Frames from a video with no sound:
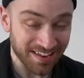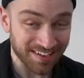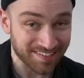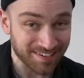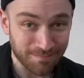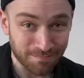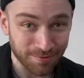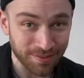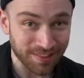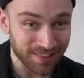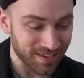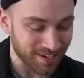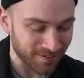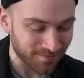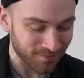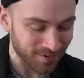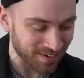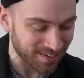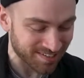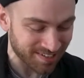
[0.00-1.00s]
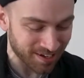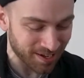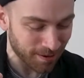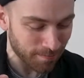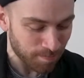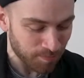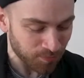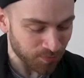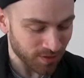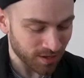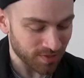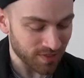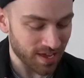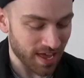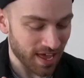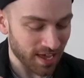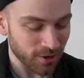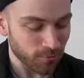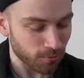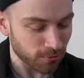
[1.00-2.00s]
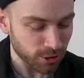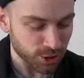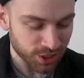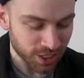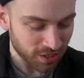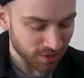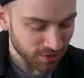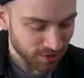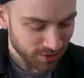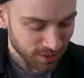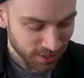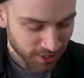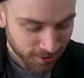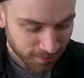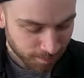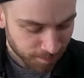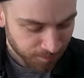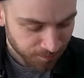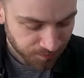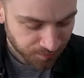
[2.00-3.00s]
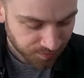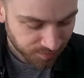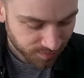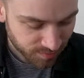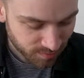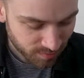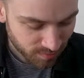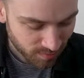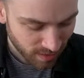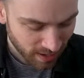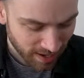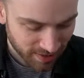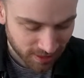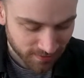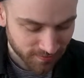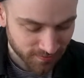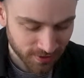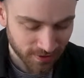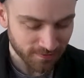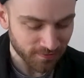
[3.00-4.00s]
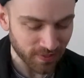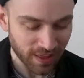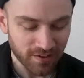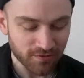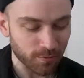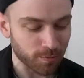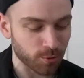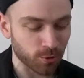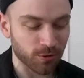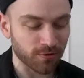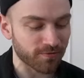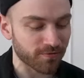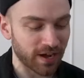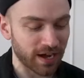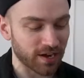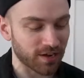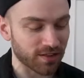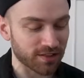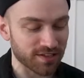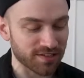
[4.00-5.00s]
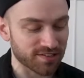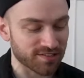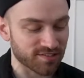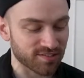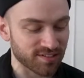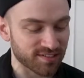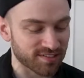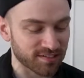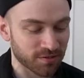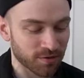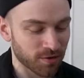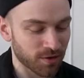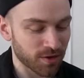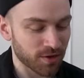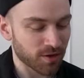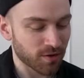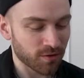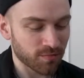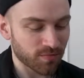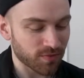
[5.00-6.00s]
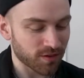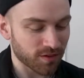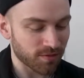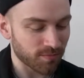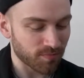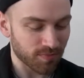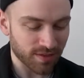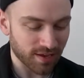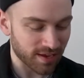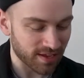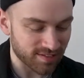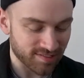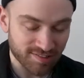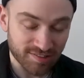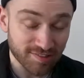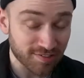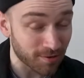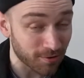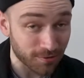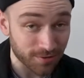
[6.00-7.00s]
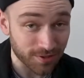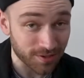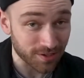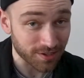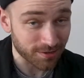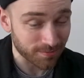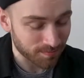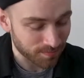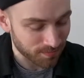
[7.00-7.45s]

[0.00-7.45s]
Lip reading: is completely different. It's got the egg roll shell in there, and the flavor profile is just, it's so good.